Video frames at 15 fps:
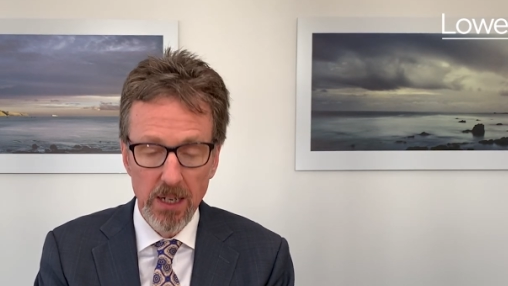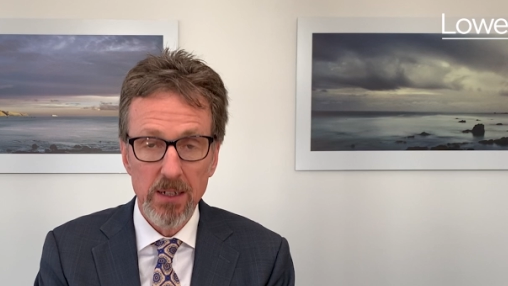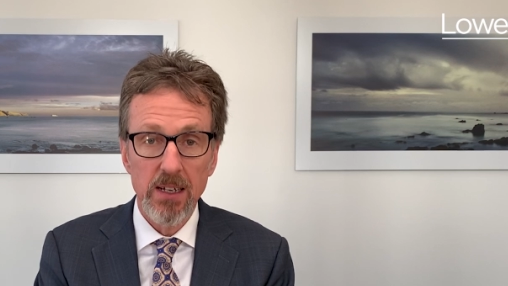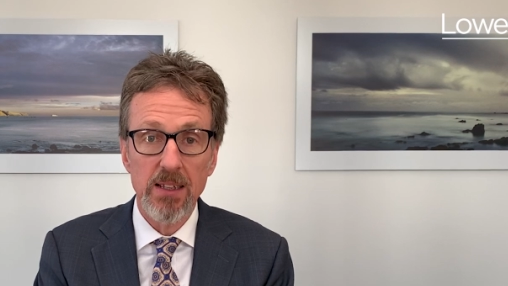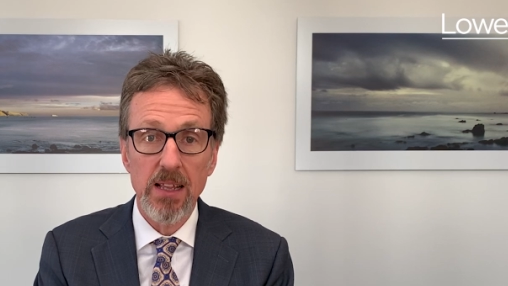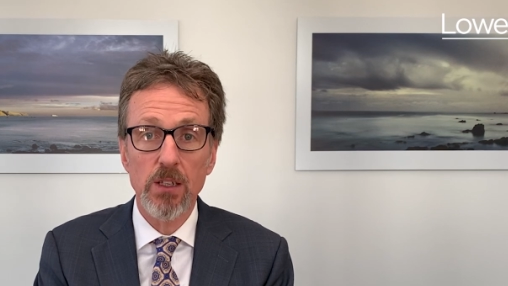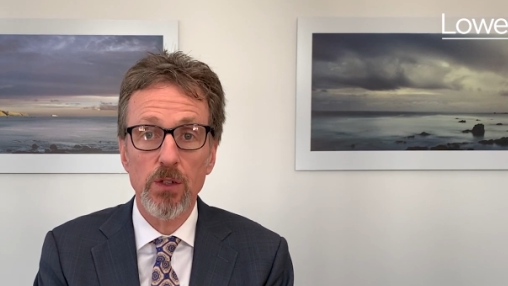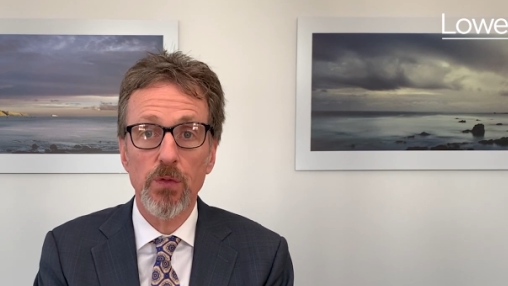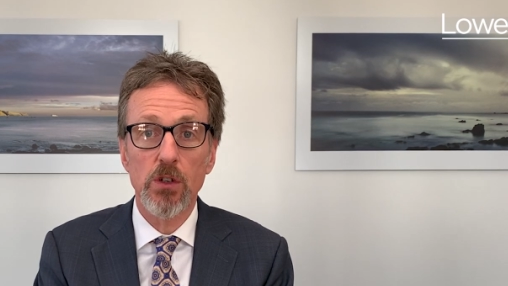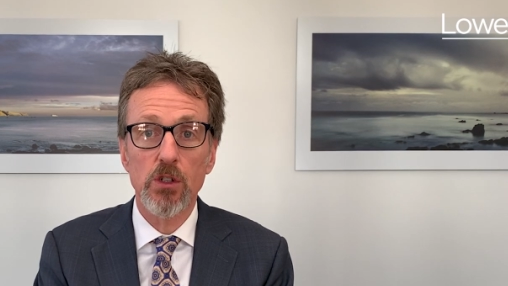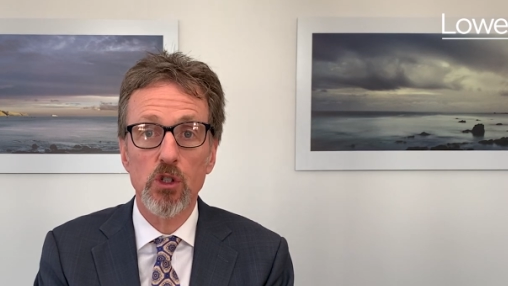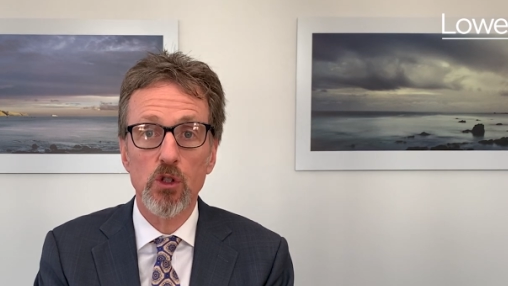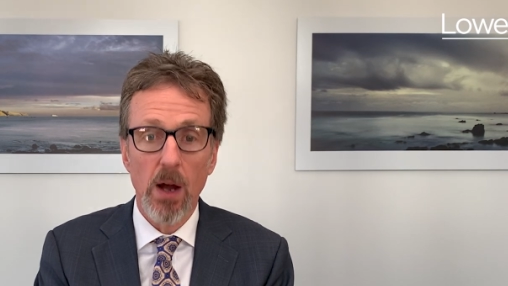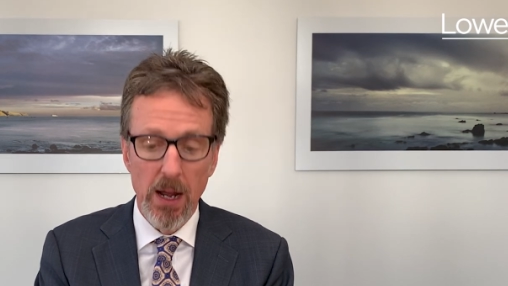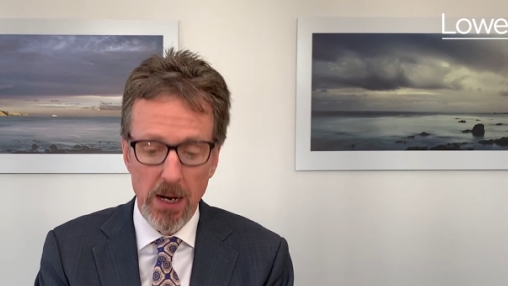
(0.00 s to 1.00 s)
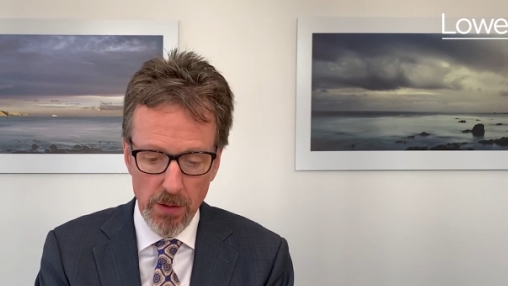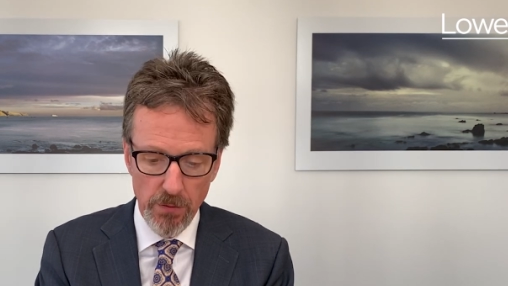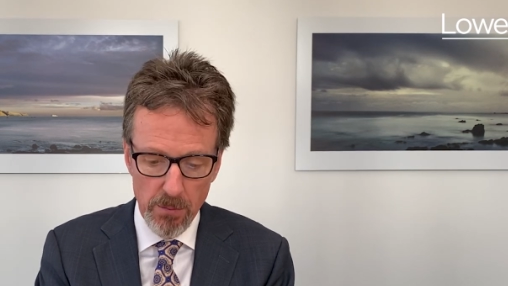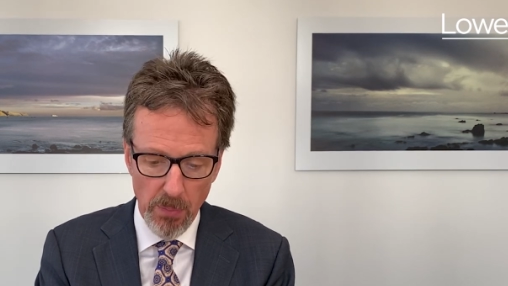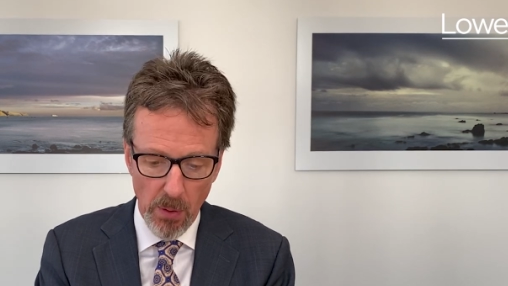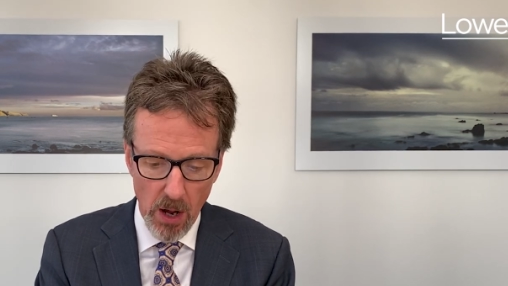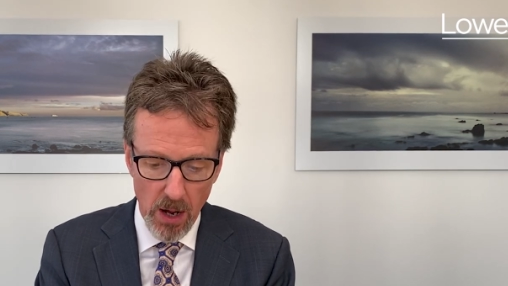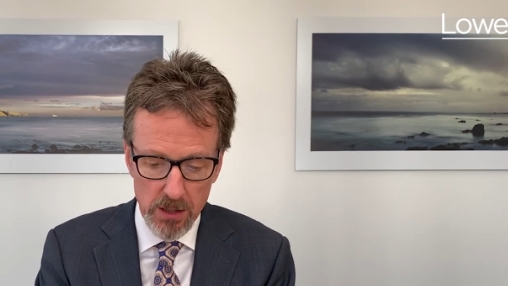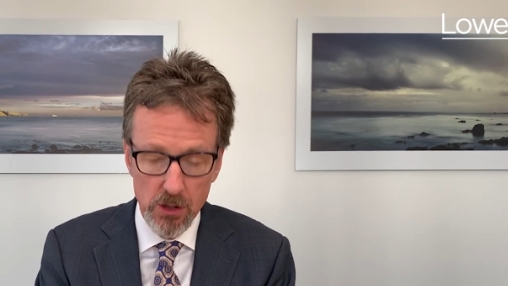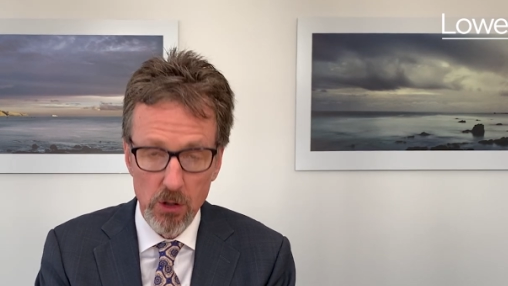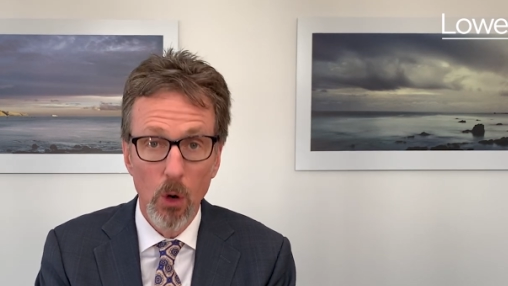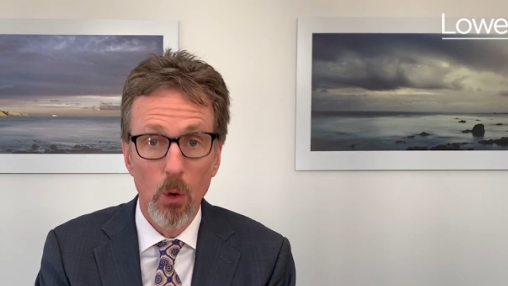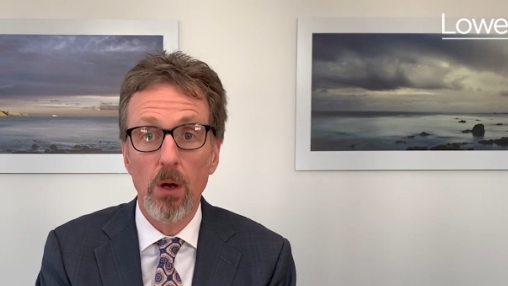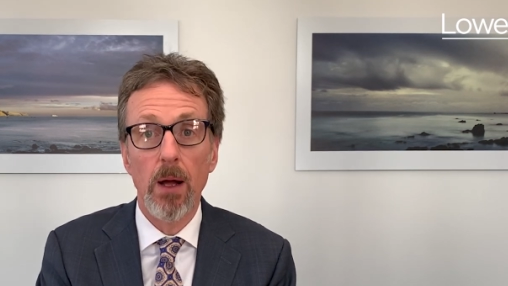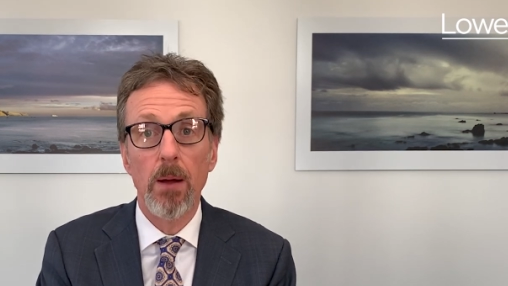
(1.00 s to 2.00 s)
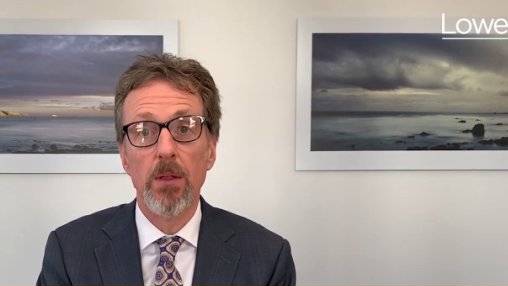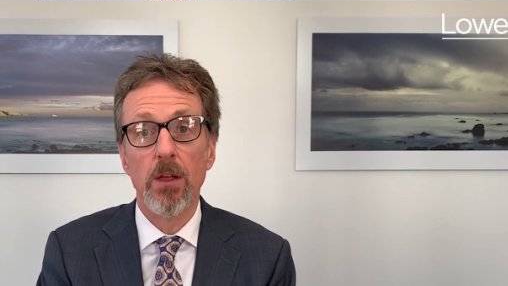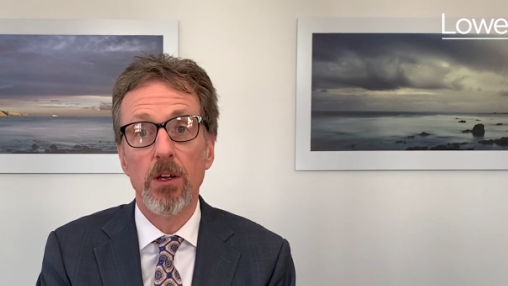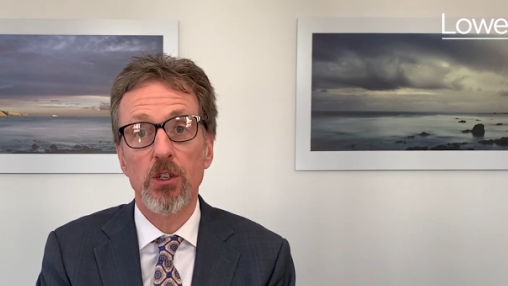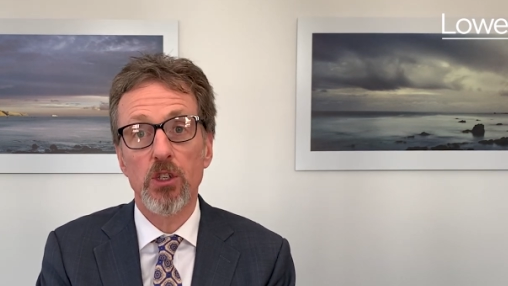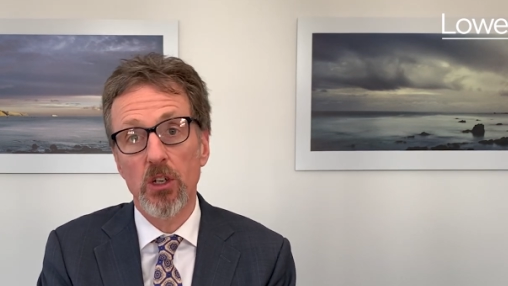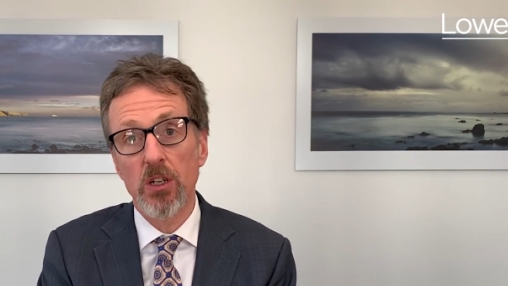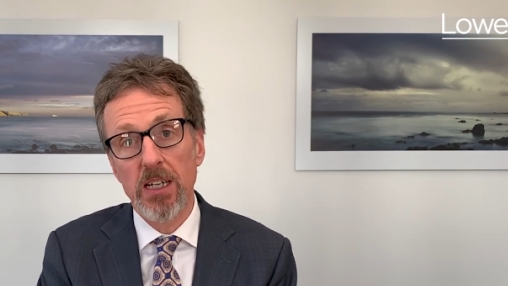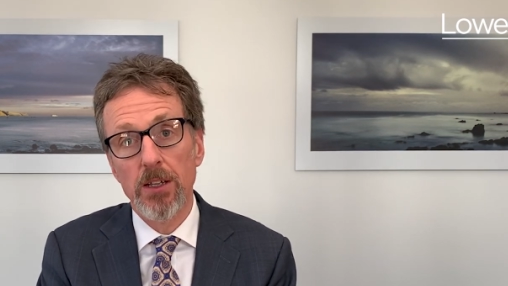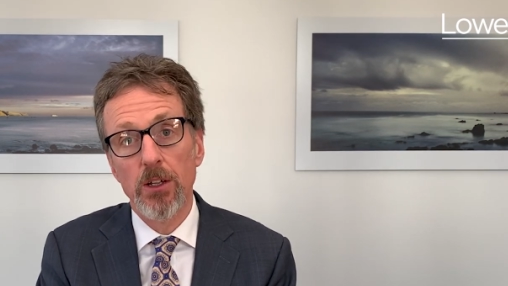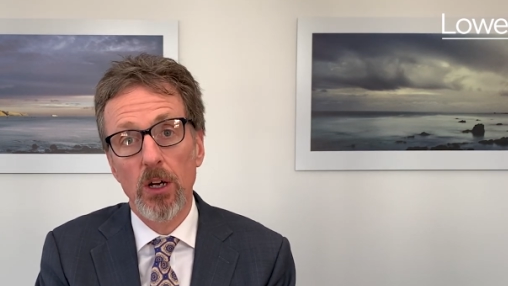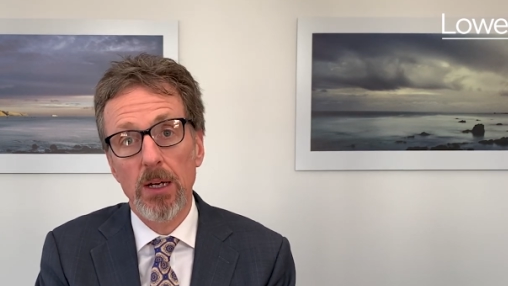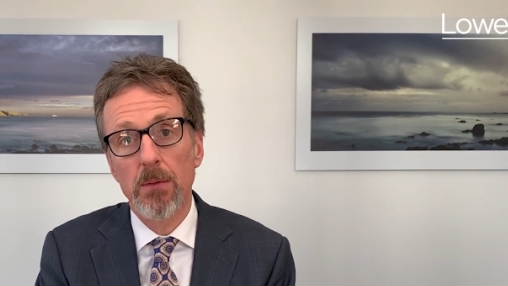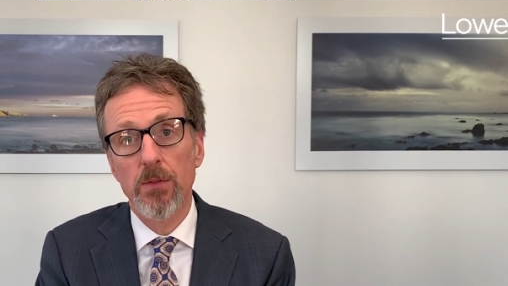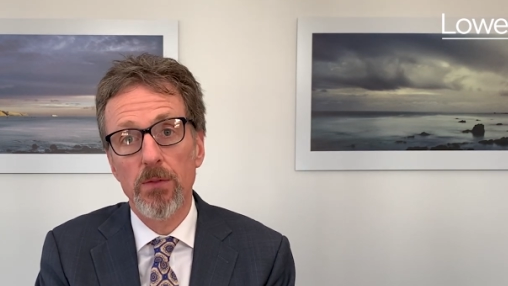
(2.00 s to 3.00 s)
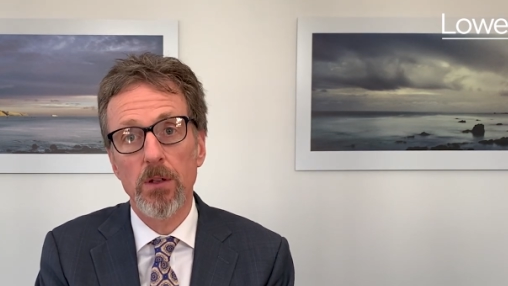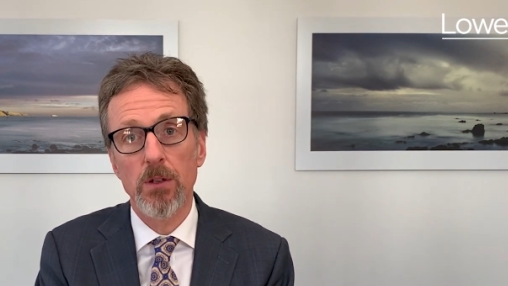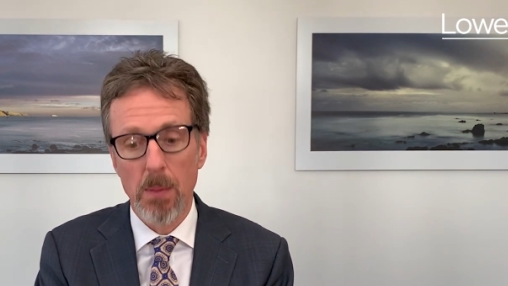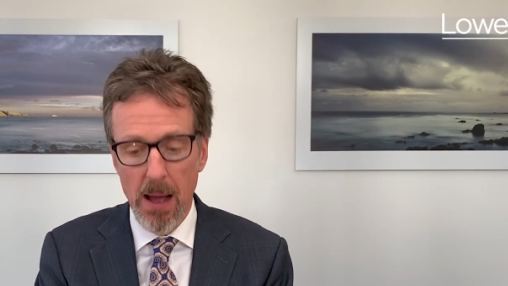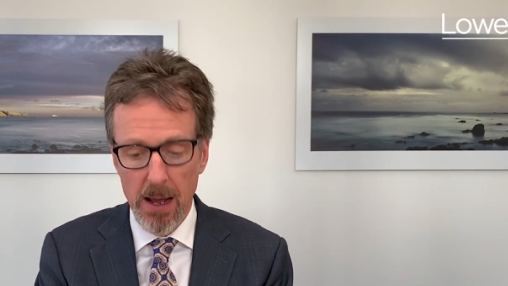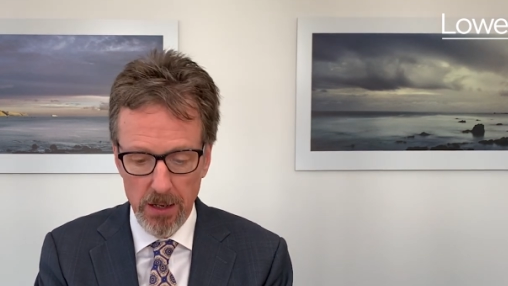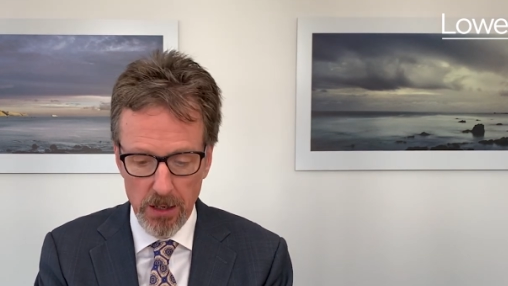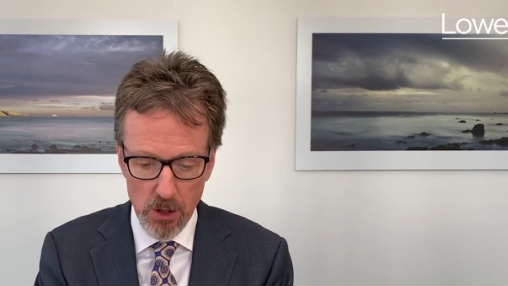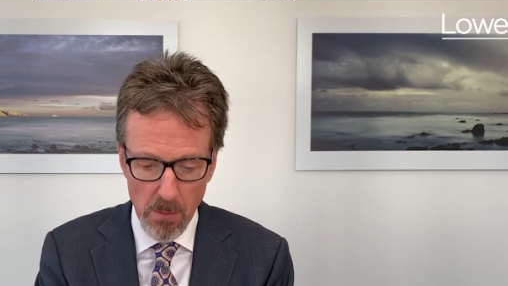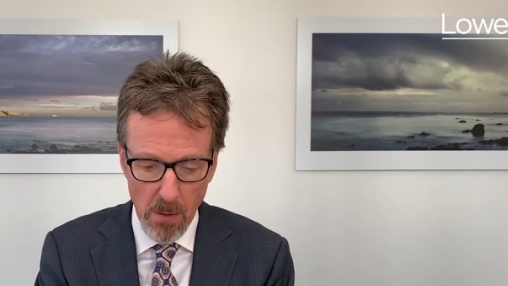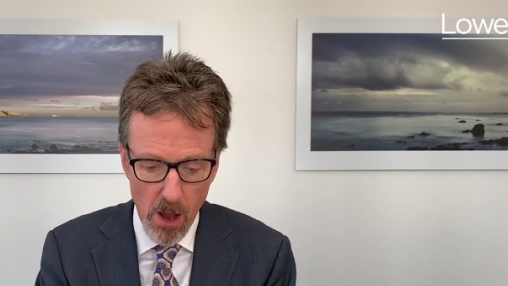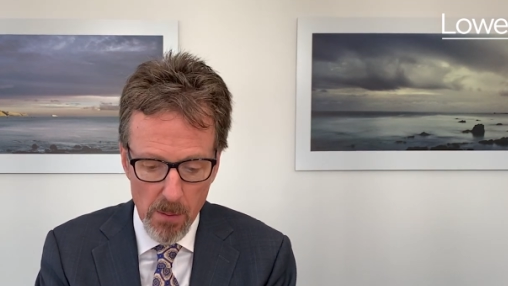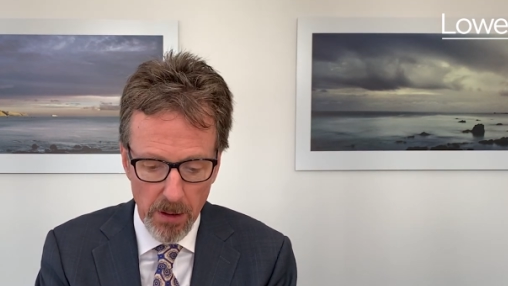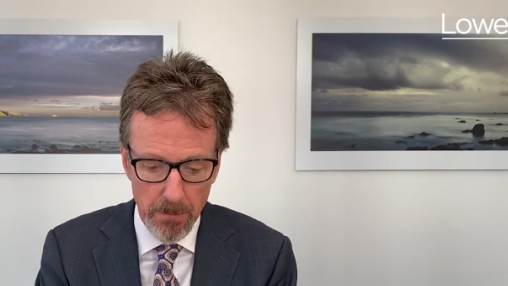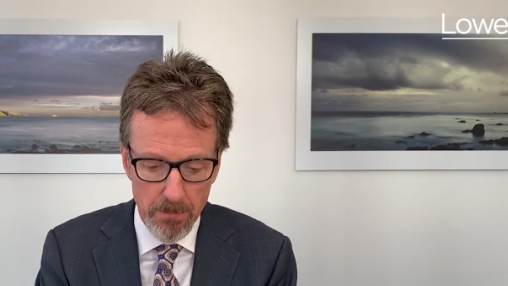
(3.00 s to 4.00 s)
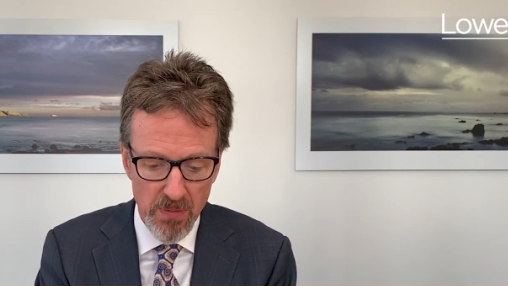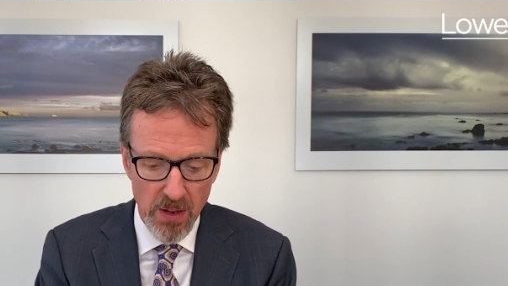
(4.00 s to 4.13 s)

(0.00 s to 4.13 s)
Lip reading: Now that's frustrating for buyers. Well, certainly they're not coming to the market at the moment.